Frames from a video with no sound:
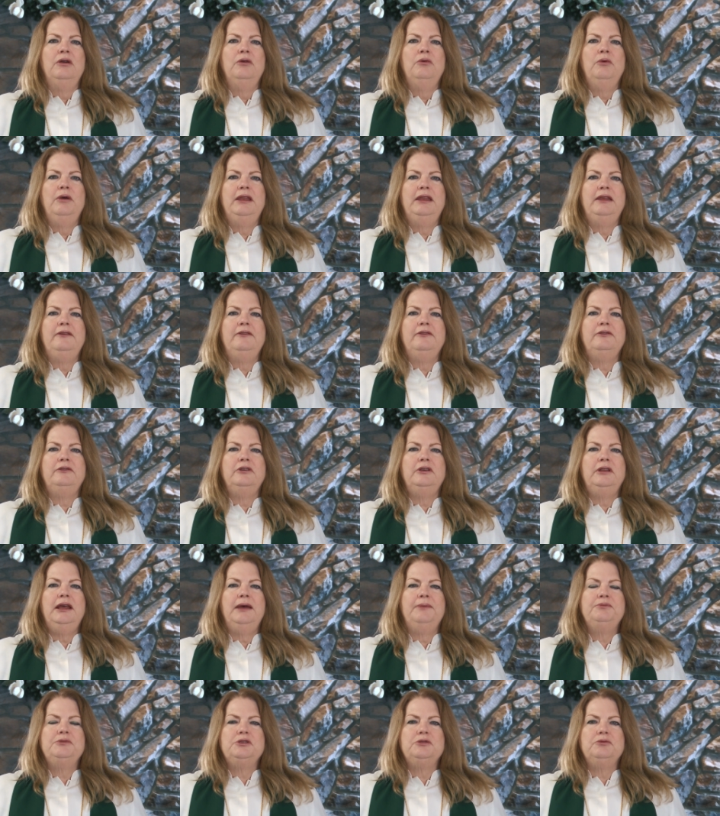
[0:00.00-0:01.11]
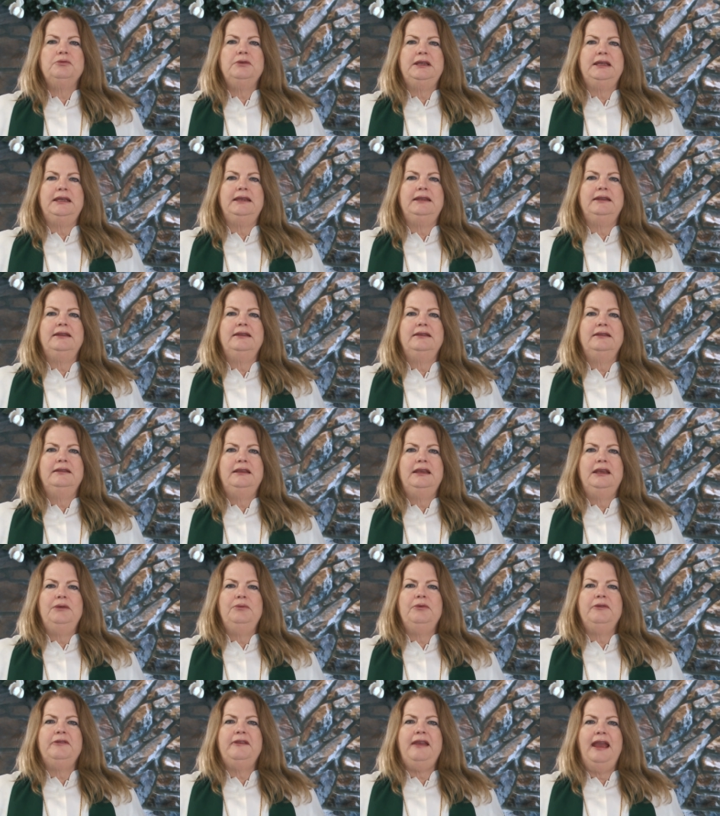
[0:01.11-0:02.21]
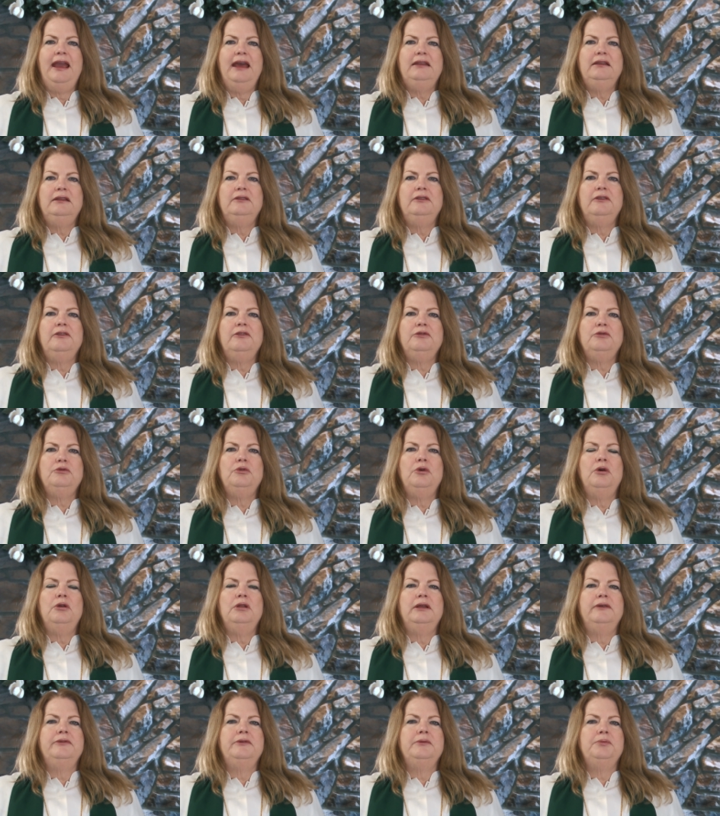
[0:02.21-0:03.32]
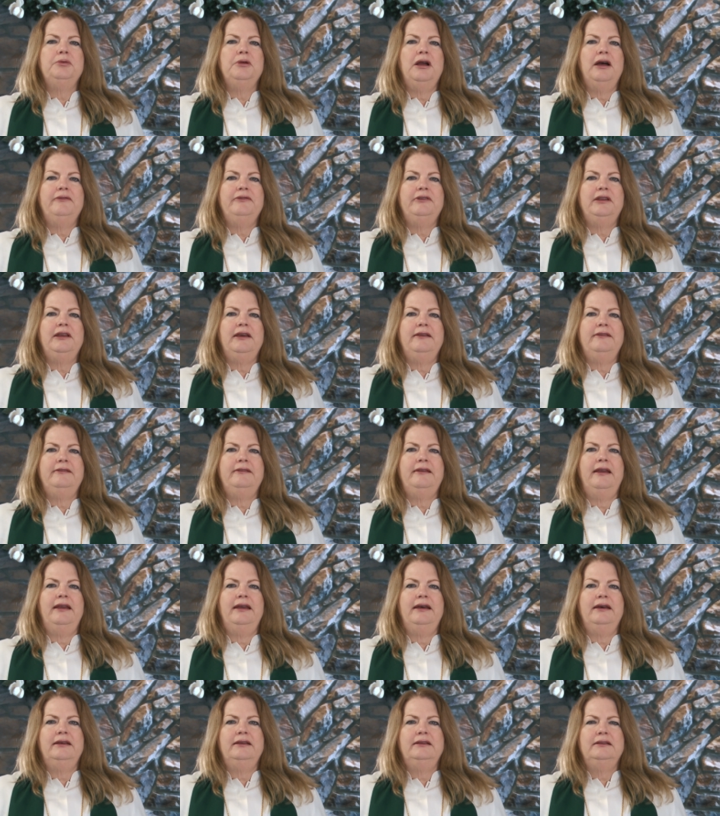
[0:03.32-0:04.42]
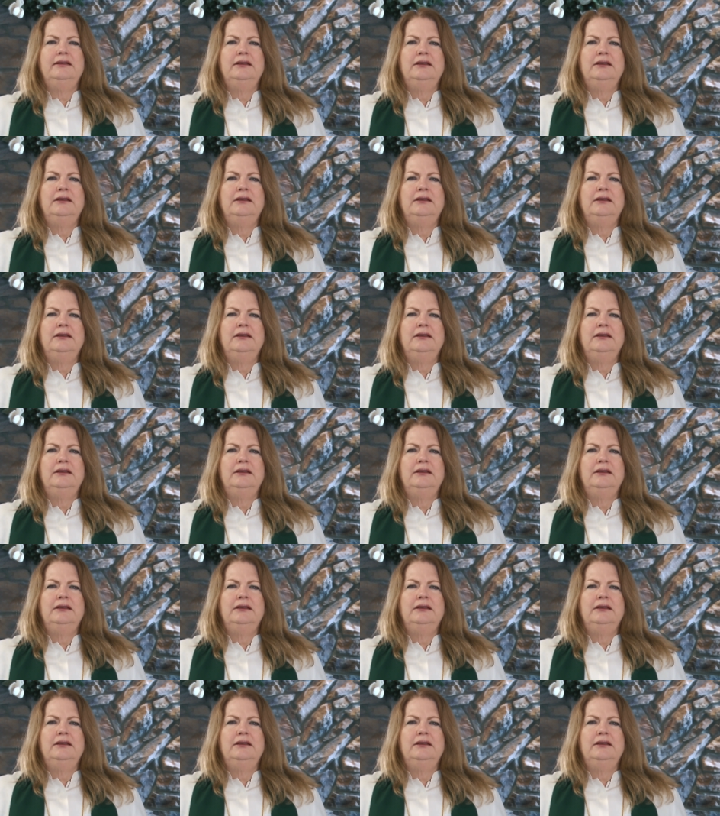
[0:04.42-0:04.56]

When he stood up to read, he was handed the scroll of the prophet Isaiah.